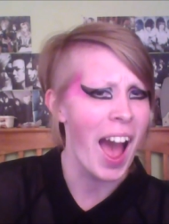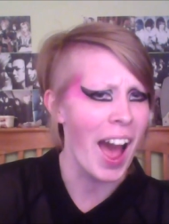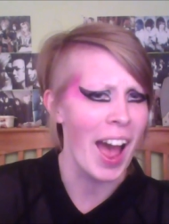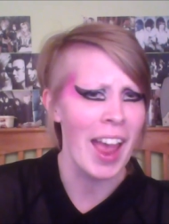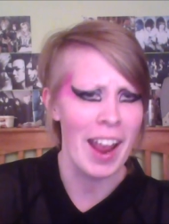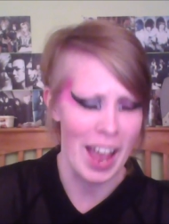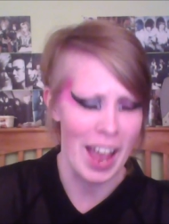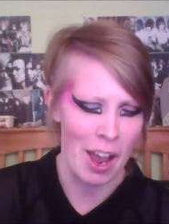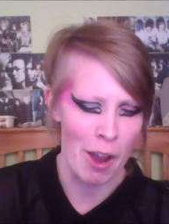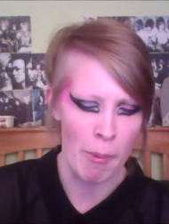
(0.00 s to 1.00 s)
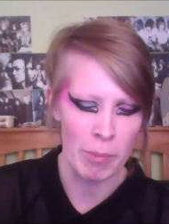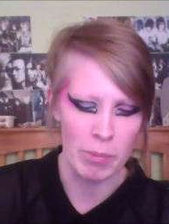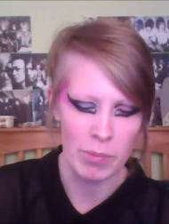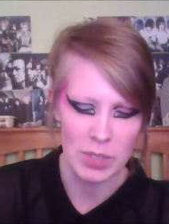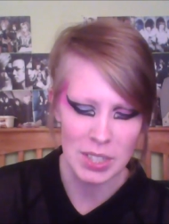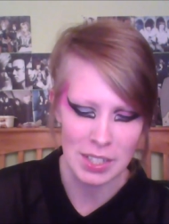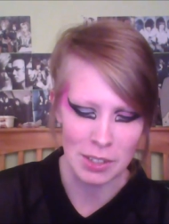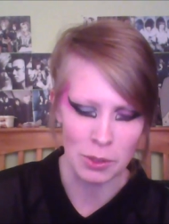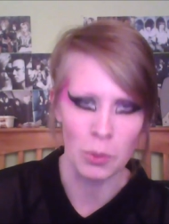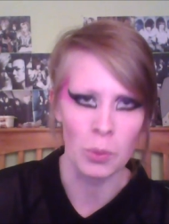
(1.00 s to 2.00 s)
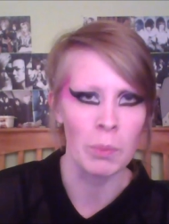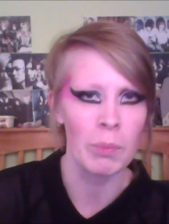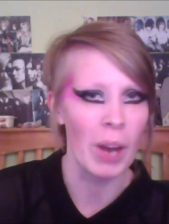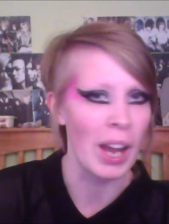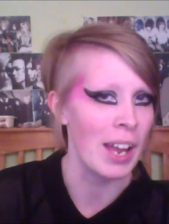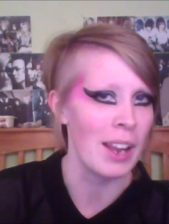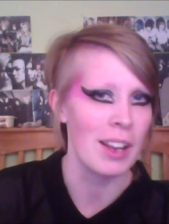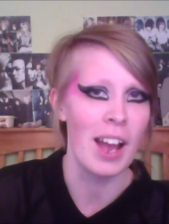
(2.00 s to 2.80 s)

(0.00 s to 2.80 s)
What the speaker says: I am still a